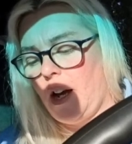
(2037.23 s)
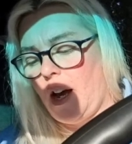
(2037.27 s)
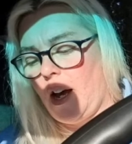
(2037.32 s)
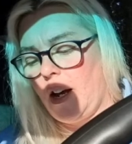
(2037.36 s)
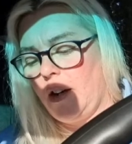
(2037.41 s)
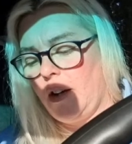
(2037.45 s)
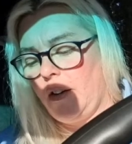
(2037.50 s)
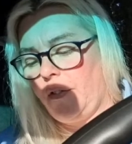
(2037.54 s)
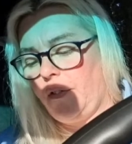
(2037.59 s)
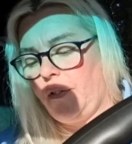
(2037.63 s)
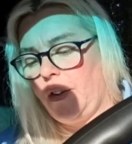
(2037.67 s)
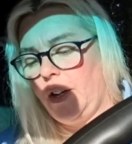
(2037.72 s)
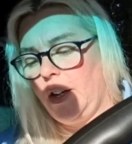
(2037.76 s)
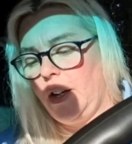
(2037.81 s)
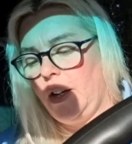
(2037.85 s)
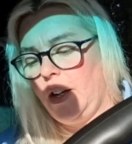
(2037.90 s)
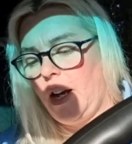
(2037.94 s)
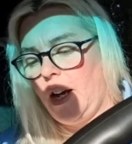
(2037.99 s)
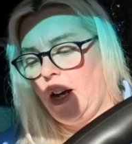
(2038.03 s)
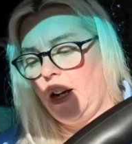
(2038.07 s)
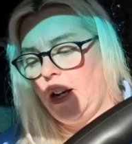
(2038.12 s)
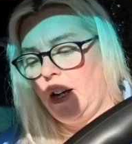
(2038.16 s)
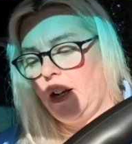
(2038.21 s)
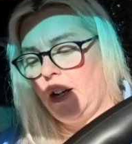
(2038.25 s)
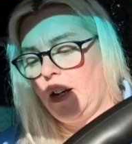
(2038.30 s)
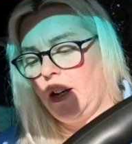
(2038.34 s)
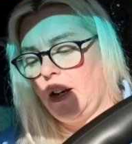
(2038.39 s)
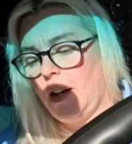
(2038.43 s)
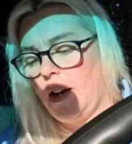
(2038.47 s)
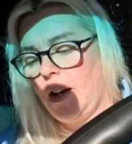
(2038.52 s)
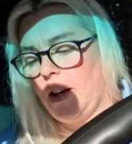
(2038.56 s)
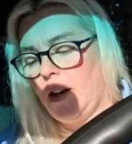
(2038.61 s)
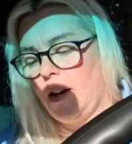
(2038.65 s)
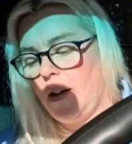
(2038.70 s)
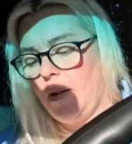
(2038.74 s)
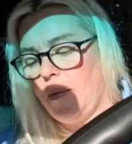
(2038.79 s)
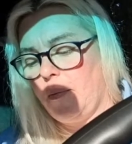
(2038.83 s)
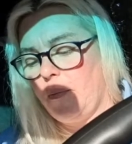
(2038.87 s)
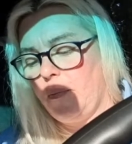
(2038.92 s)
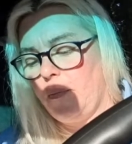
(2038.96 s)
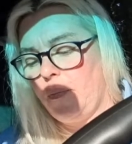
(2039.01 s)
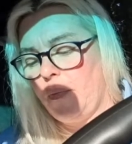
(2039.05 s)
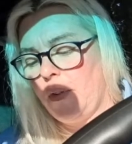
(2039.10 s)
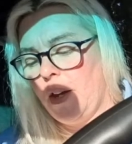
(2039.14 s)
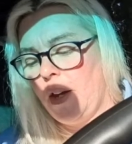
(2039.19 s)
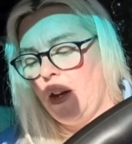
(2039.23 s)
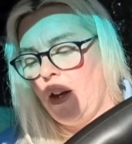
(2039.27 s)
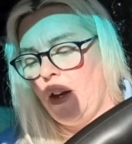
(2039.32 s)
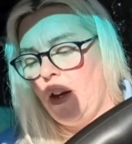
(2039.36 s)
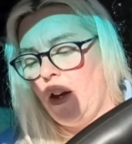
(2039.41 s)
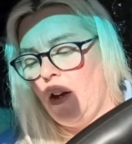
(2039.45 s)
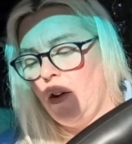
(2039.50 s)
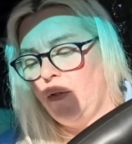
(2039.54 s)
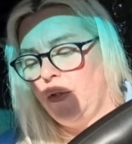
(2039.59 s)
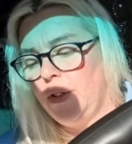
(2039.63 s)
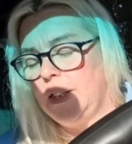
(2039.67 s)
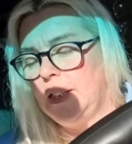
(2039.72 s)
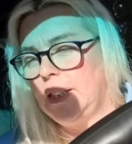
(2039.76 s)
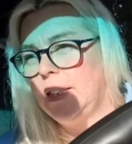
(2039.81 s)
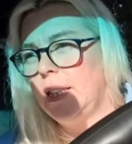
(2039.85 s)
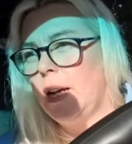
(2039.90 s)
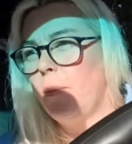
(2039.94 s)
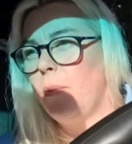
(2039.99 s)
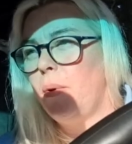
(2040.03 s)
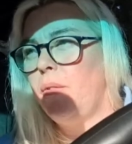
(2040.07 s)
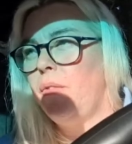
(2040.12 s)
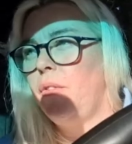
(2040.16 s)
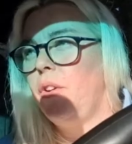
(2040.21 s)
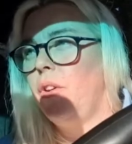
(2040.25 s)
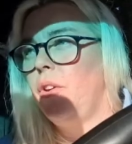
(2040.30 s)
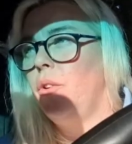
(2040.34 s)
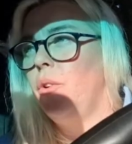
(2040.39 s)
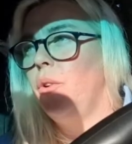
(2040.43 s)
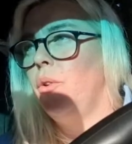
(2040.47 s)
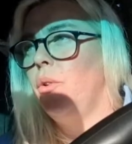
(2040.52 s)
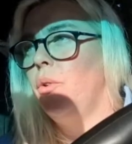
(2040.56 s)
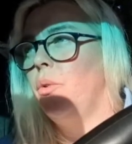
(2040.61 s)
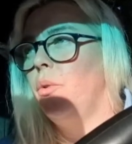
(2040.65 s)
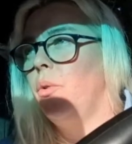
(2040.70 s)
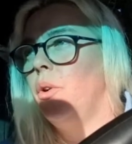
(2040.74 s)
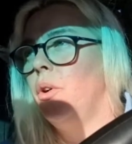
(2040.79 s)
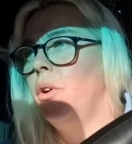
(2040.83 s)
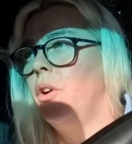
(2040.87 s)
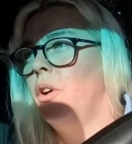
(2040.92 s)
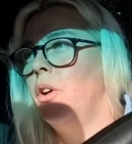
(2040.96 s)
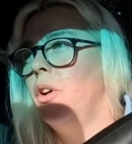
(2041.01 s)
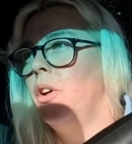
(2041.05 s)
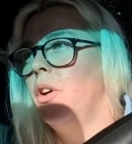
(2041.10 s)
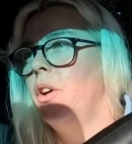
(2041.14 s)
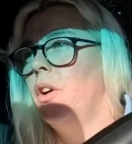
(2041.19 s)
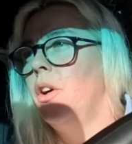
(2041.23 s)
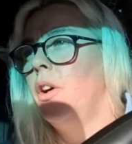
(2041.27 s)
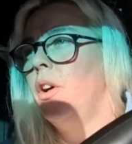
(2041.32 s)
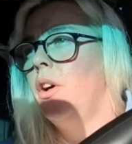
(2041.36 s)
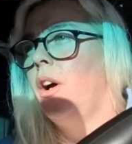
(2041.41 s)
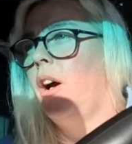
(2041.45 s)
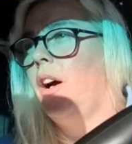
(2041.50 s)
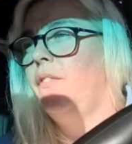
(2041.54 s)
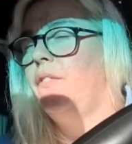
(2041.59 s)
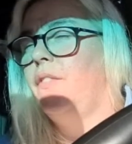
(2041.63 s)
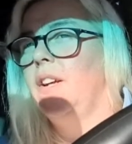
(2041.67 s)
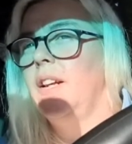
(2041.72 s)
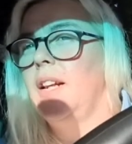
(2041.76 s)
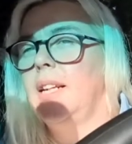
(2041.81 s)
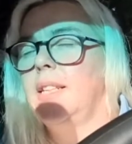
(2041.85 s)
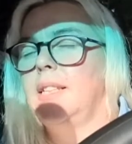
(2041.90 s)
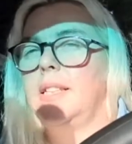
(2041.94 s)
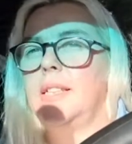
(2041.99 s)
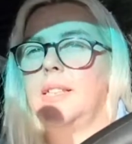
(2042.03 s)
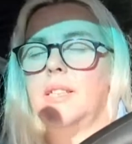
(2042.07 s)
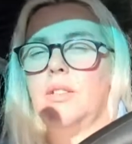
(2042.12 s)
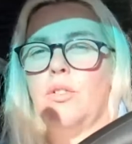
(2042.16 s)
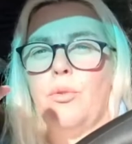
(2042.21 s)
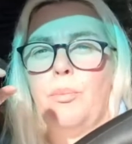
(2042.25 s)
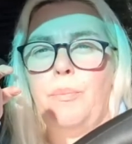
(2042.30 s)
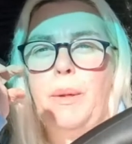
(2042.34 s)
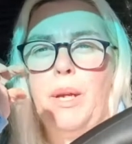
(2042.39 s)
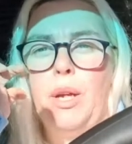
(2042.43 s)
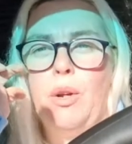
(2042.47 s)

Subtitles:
And I feel like for some of you, I feel like this could be